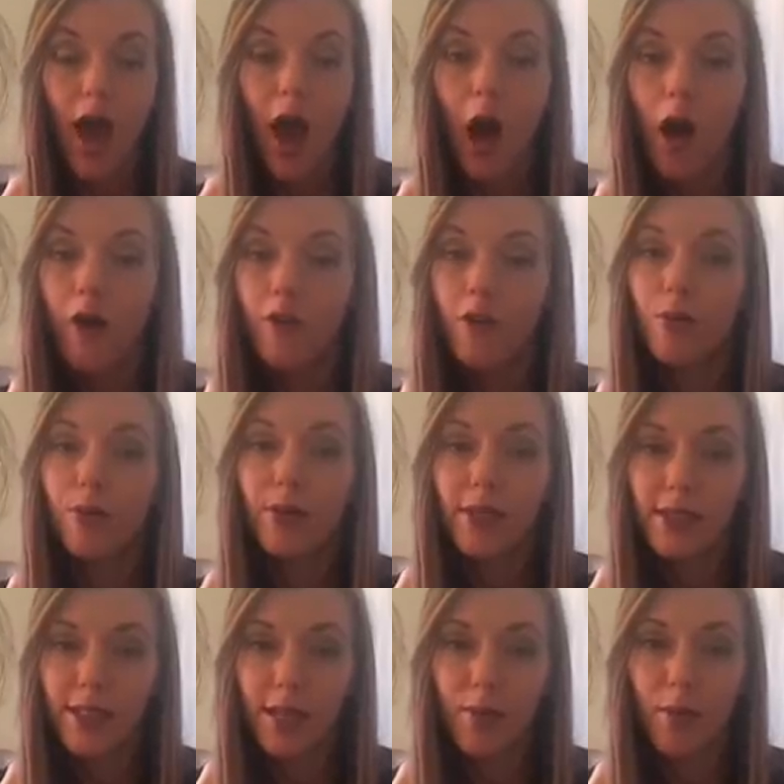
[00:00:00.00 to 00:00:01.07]
However,
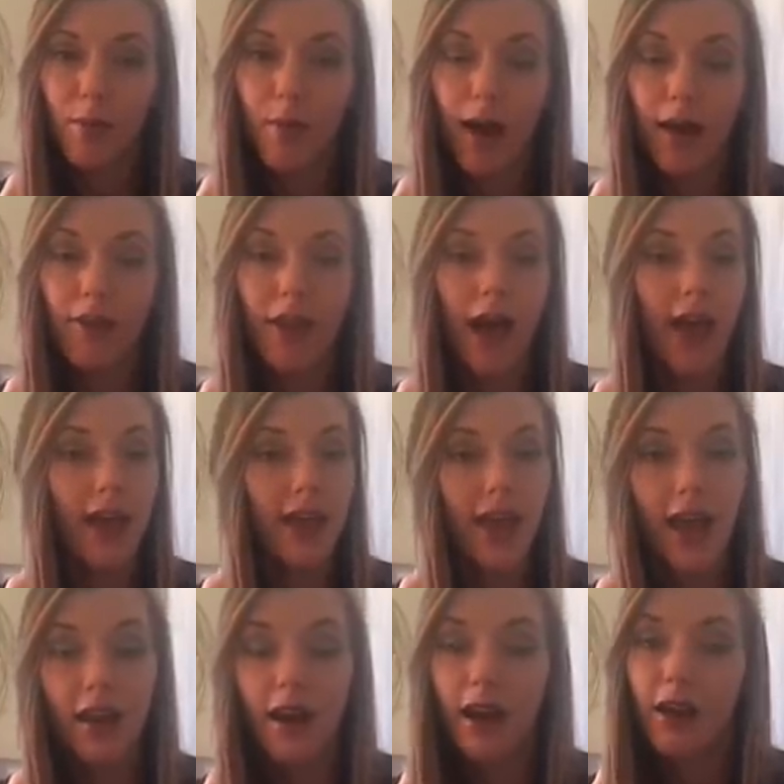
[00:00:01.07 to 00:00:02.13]
please keep in mind that I
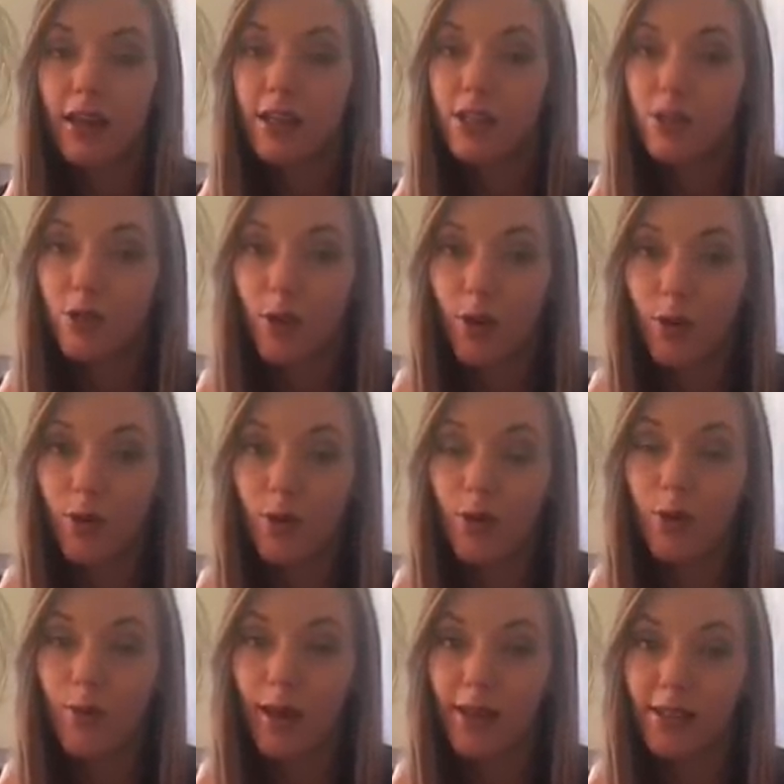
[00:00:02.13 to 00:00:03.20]
cannot control who
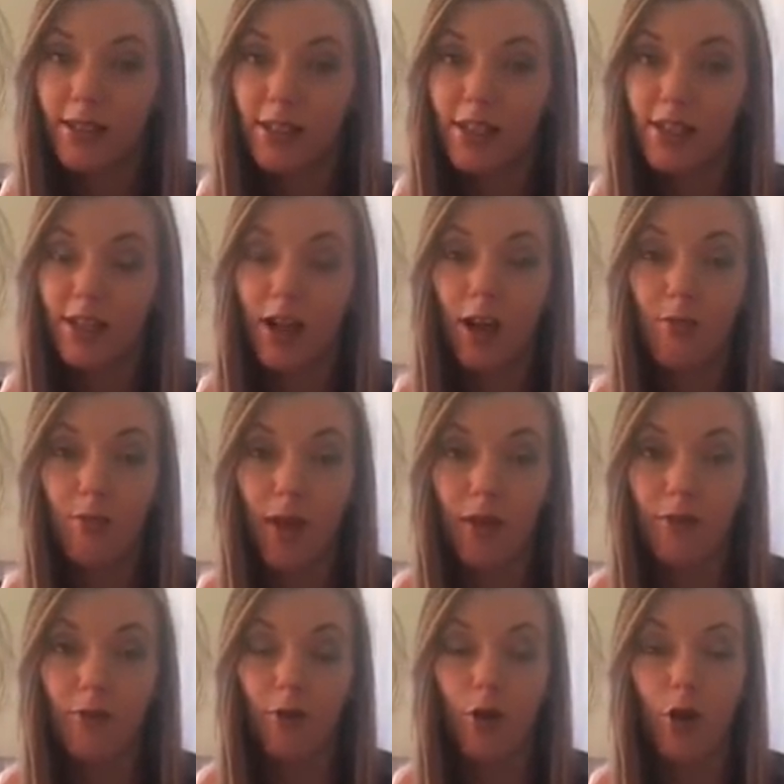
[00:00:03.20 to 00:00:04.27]
the messages are
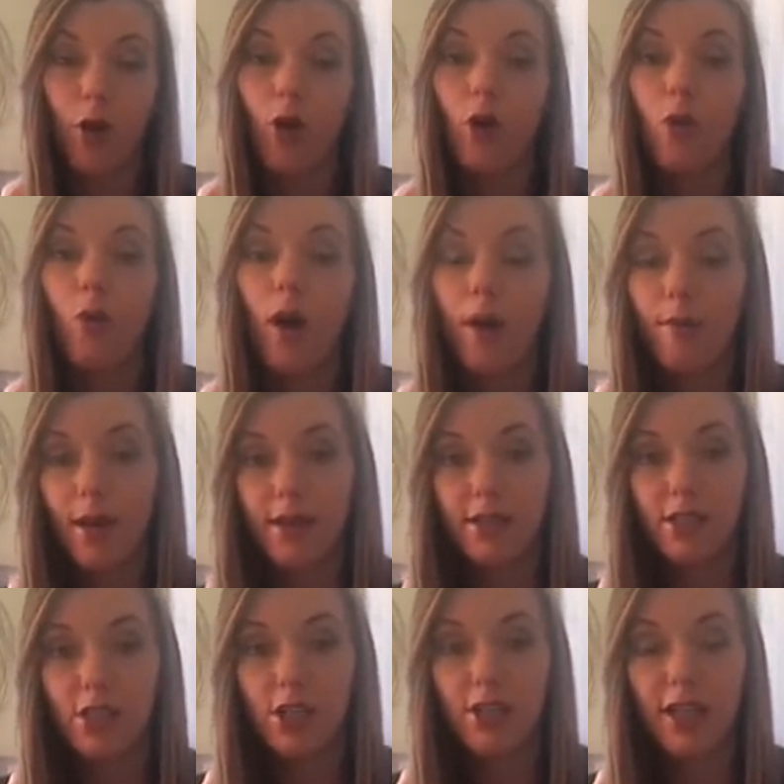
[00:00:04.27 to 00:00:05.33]
meant for or what
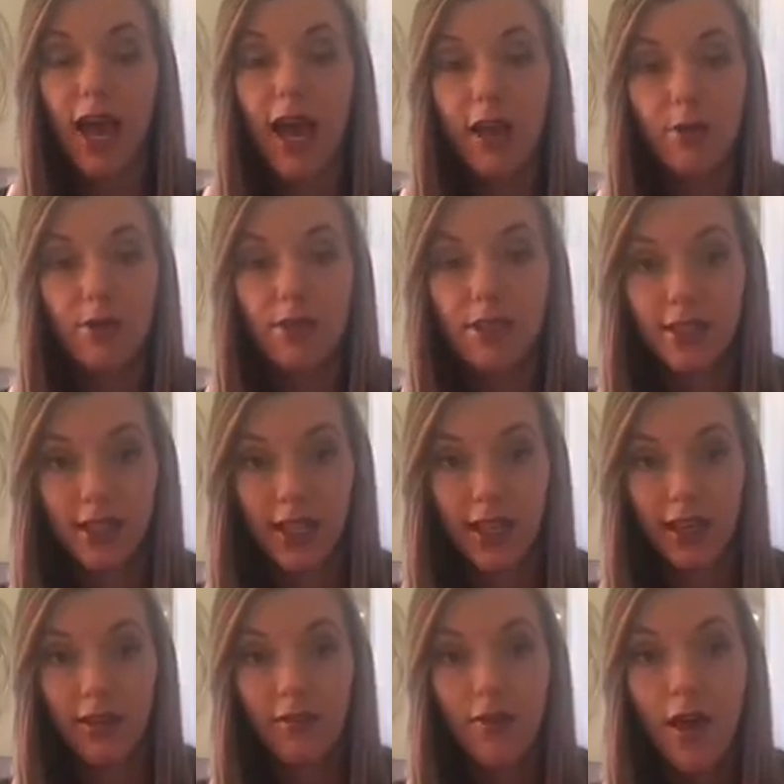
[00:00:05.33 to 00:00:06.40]
messages I
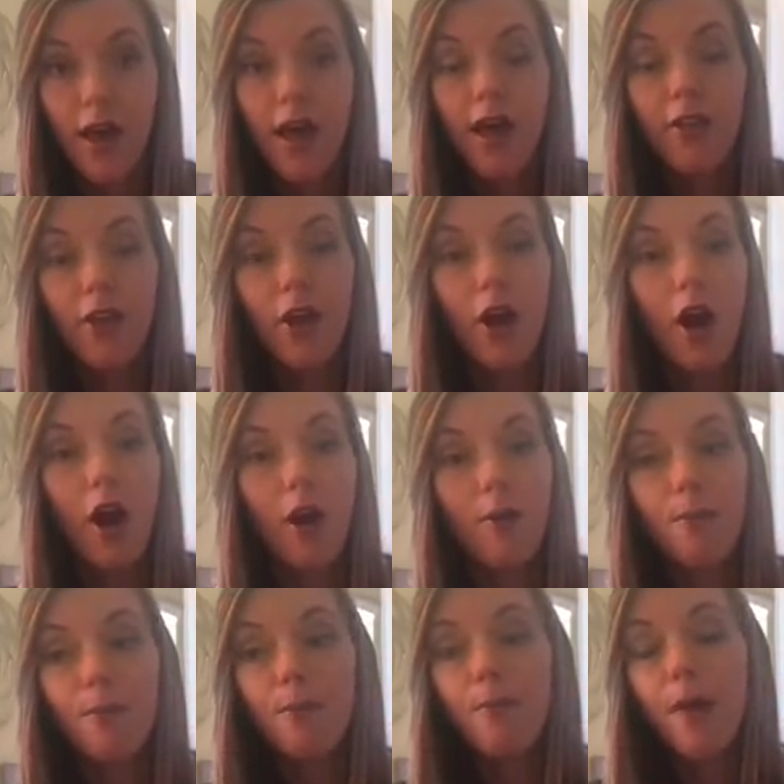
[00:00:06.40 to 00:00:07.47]
receive. There are
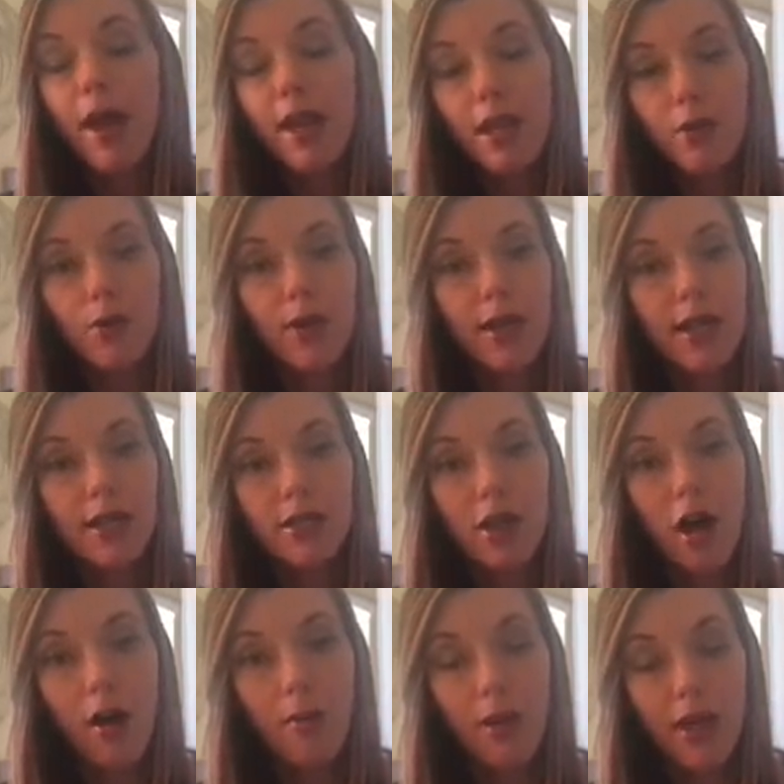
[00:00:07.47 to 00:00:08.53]
many readings
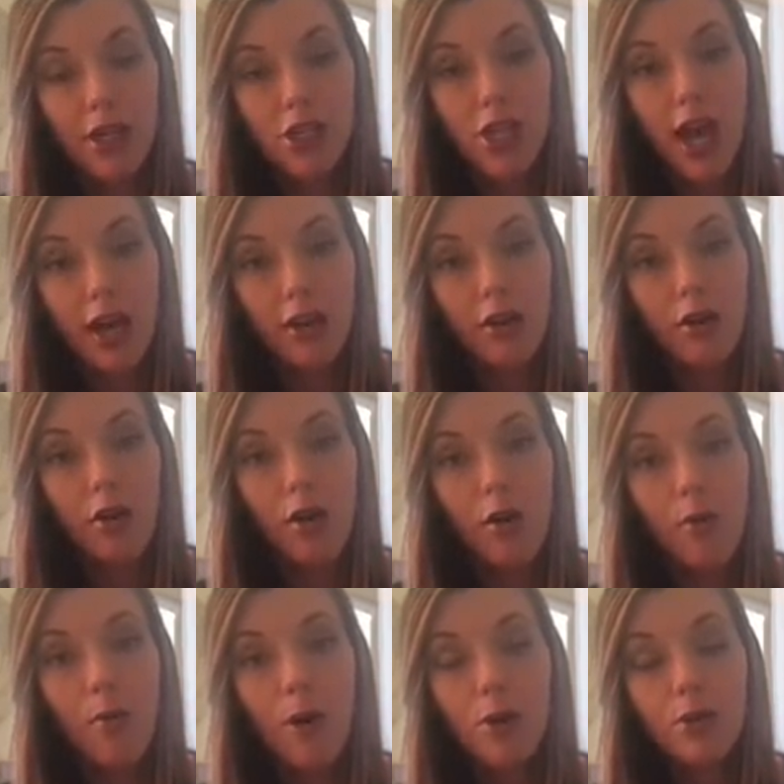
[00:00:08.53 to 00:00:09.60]
on my channel,
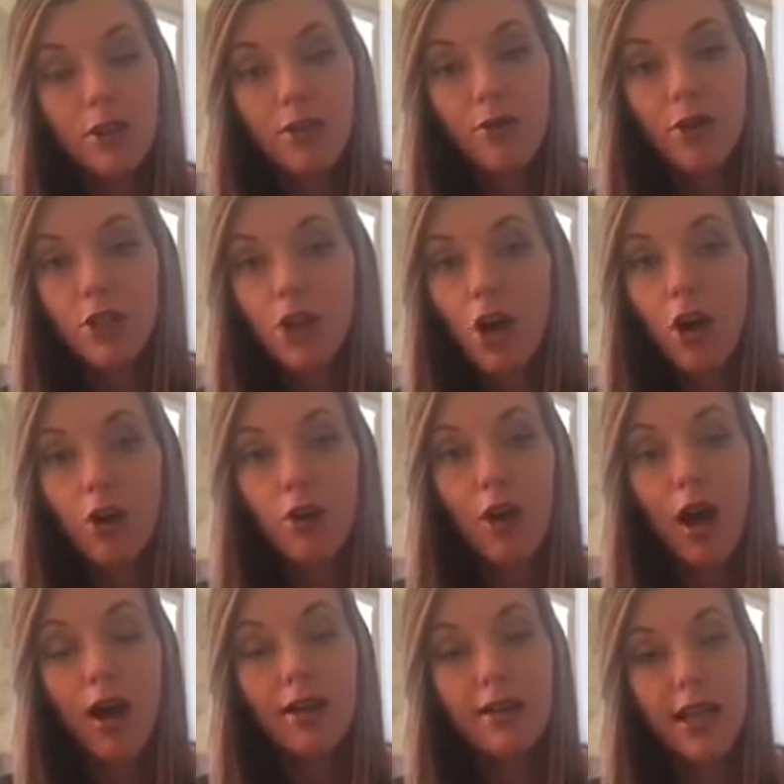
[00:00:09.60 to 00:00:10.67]
most of which are
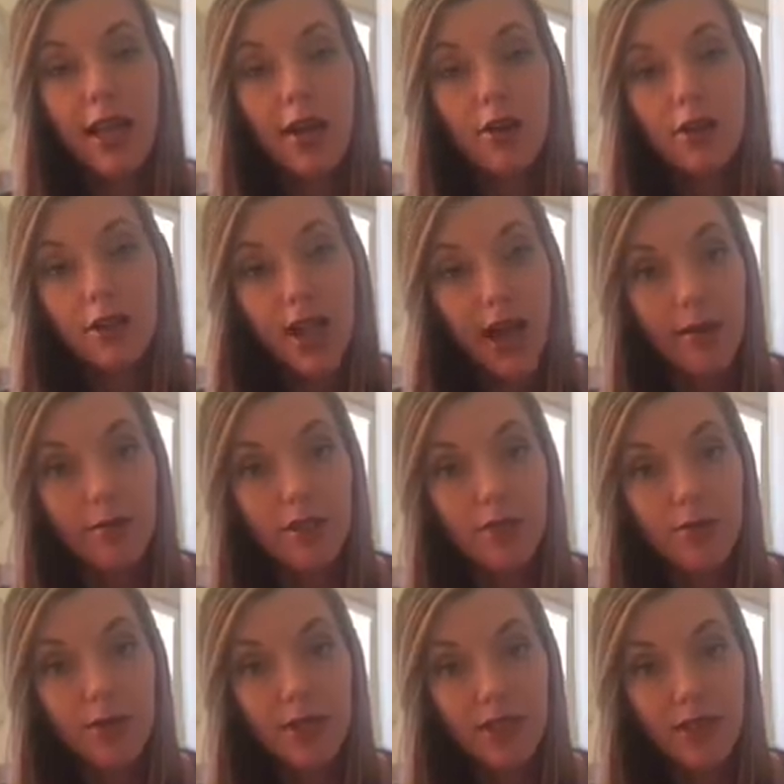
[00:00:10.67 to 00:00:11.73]
not date or time
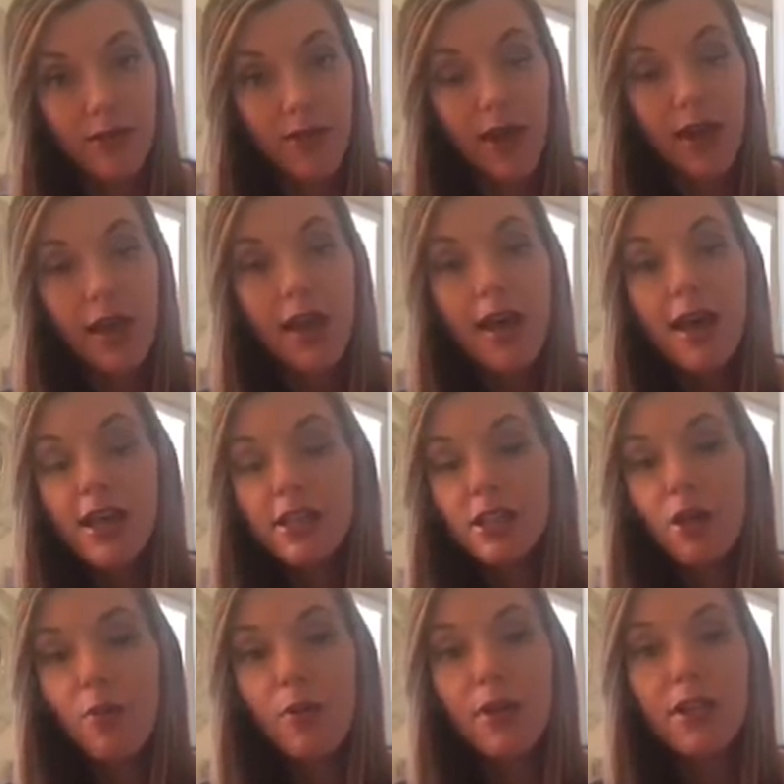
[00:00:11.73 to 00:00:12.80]
specific,
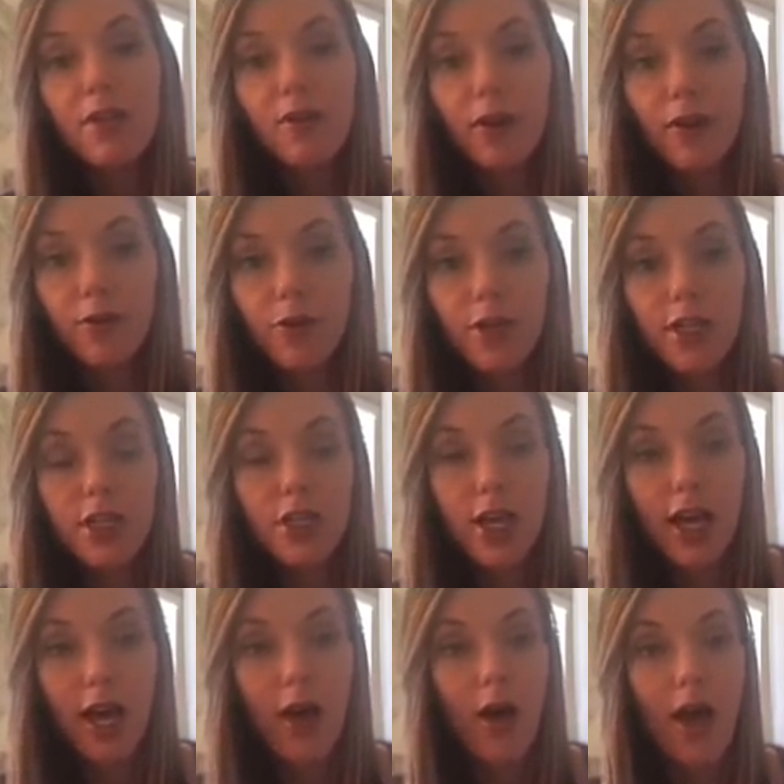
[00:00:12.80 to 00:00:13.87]
so please feel free to
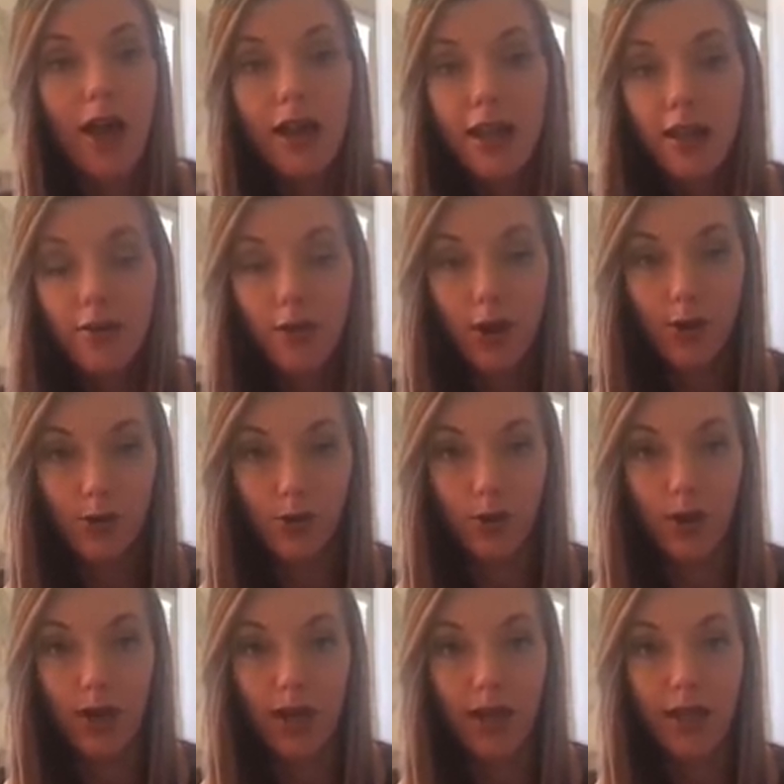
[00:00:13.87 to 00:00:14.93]
check out any of those
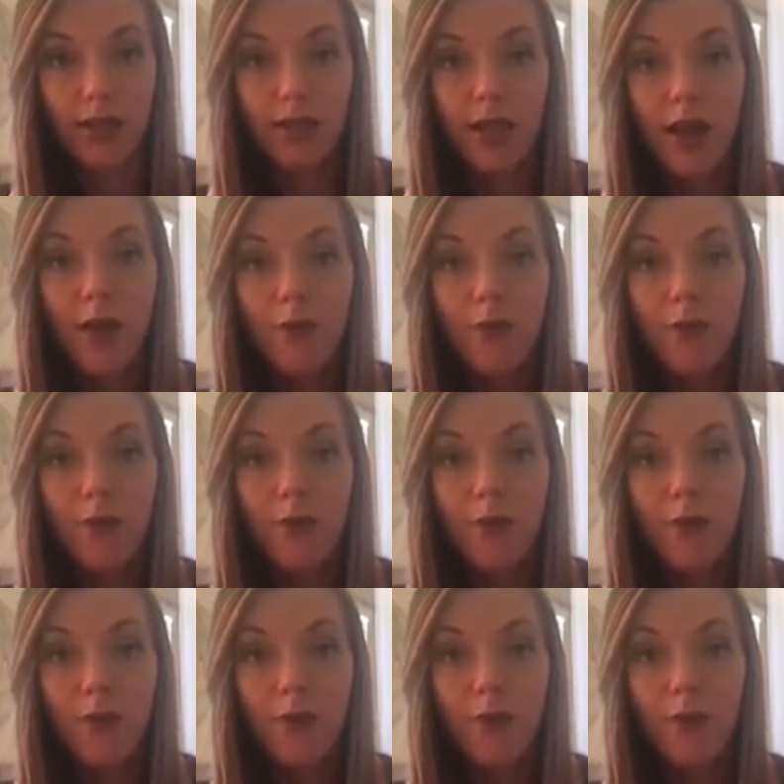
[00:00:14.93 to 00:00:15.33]
readings.